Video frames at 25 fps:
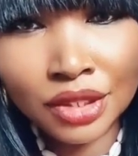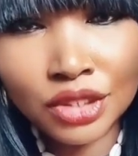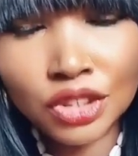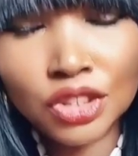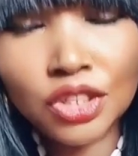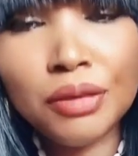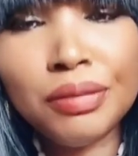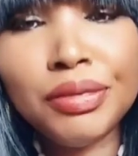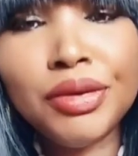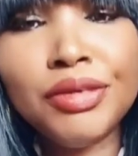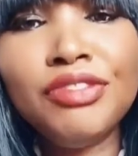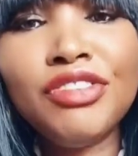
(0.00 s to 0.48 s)

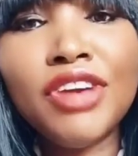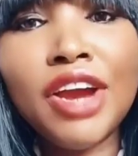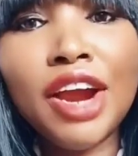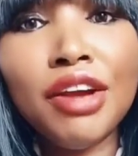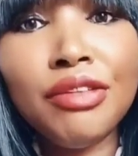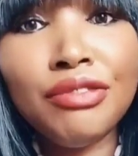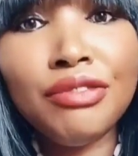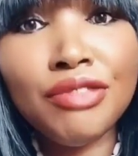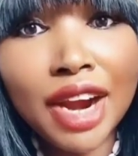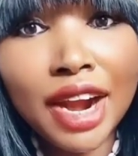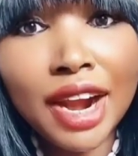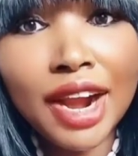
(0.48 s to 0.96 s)
So be
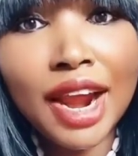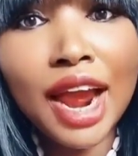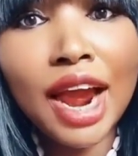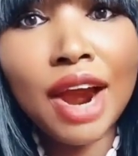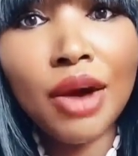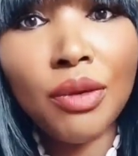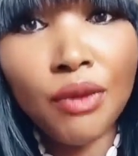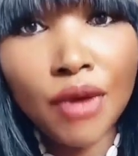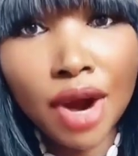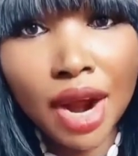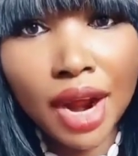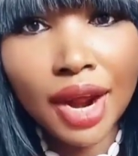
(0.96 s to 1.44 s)
very, very
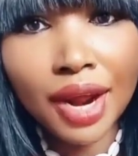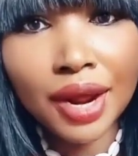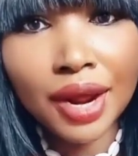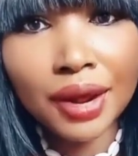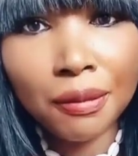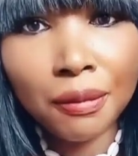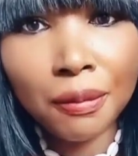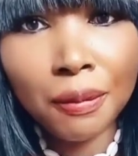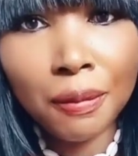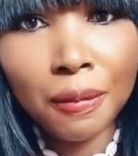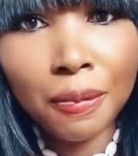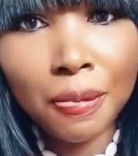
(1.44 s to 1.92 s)

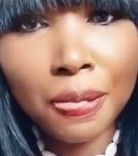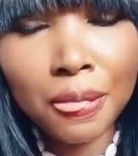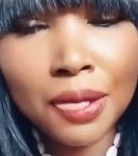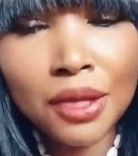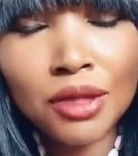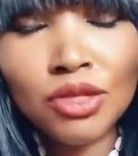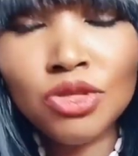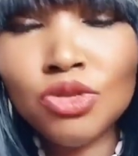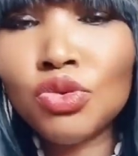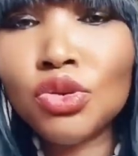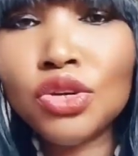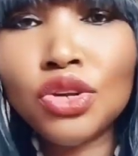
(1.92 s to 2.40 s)
aware.
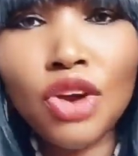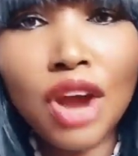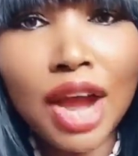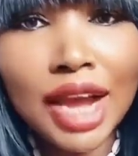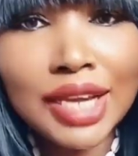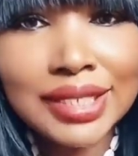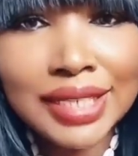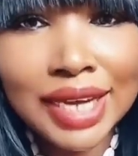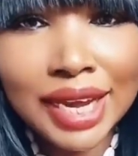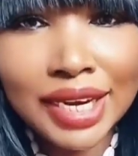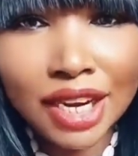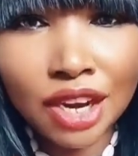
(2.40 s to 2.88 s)
Do
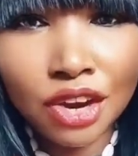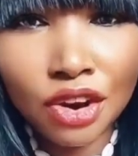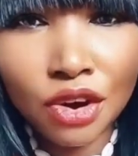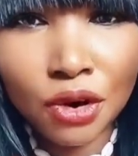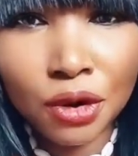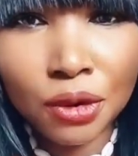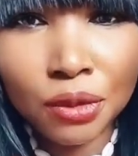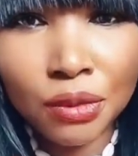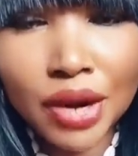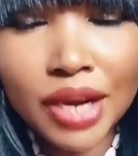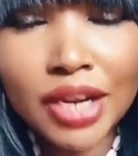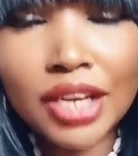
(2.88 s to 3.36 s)
not answer the
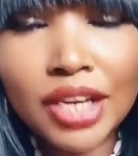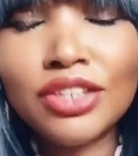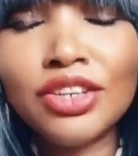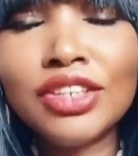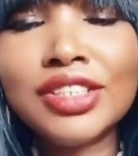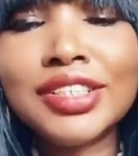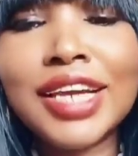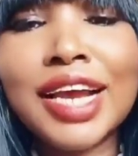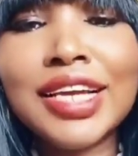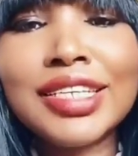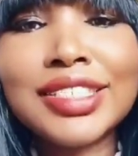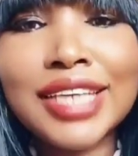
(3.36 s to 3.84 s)
call. When you
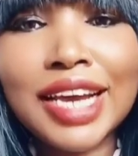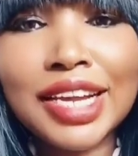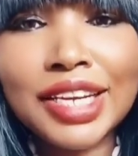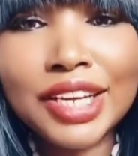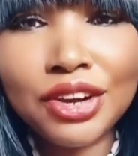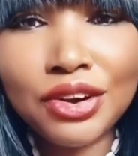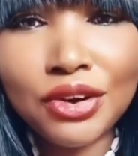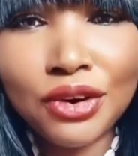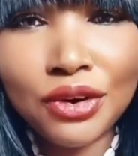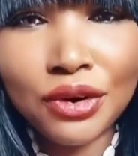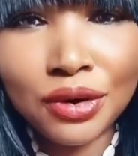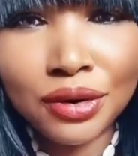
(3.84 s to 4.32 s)
don't answer
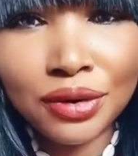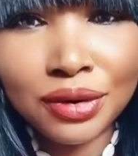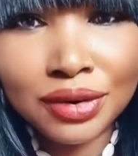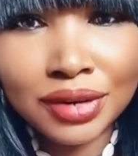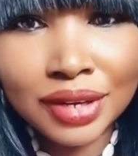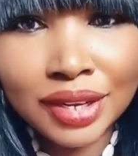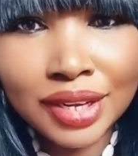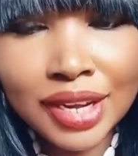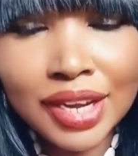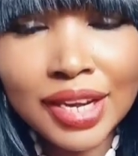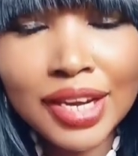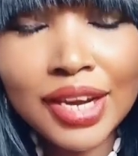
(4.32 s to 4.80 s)
the
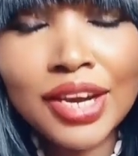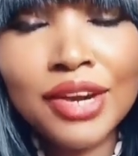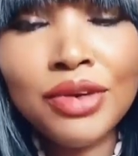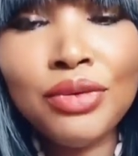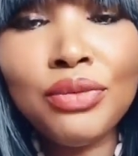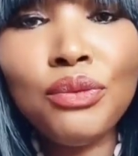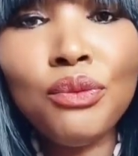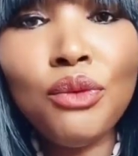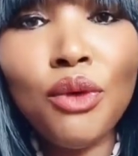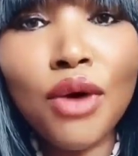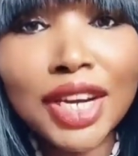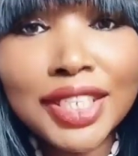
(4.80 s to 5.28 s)
call,
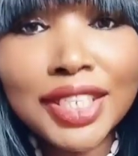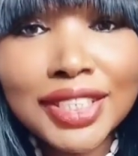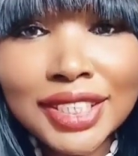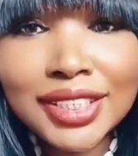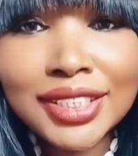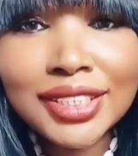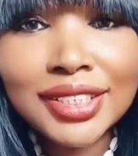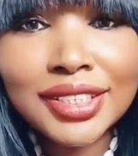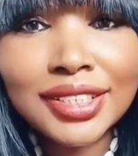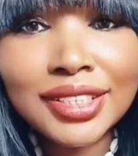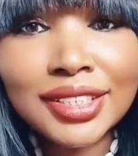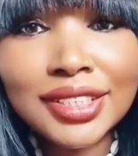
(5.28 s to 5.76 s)
what
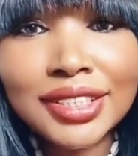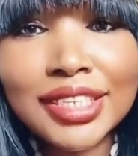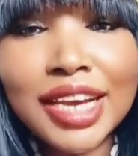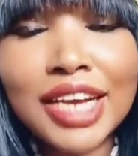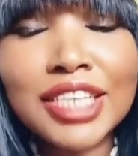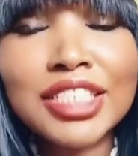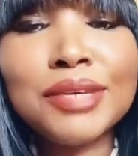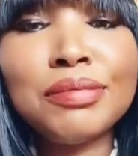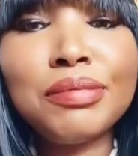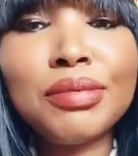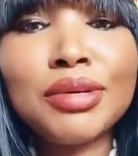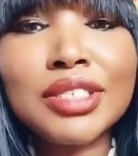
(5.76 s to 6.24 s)
you
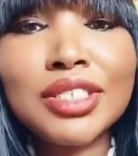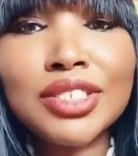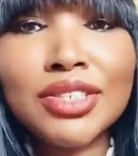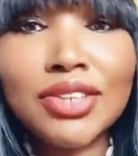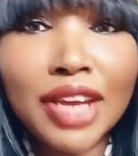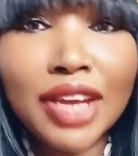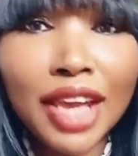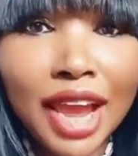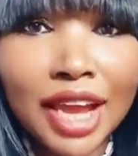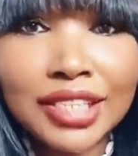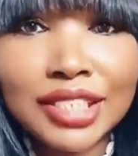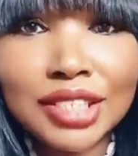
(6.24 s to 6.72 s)
are supposed
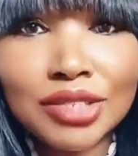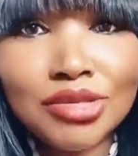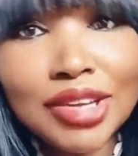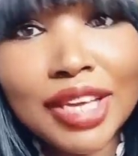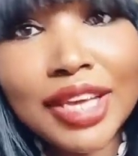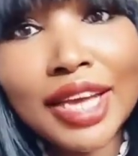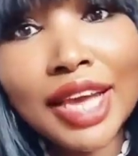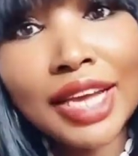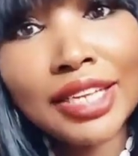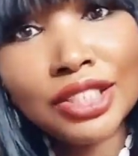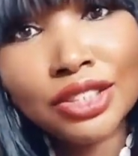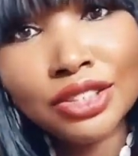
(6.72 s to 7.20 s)
to get,
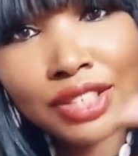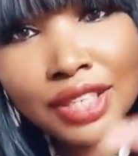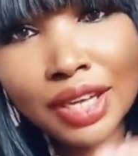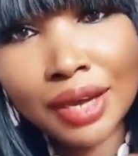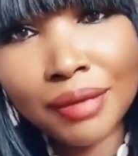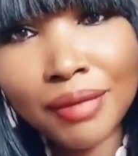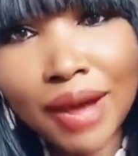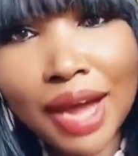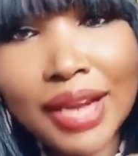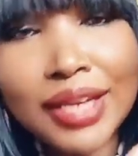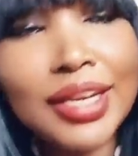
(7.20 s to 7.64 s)
we get to them.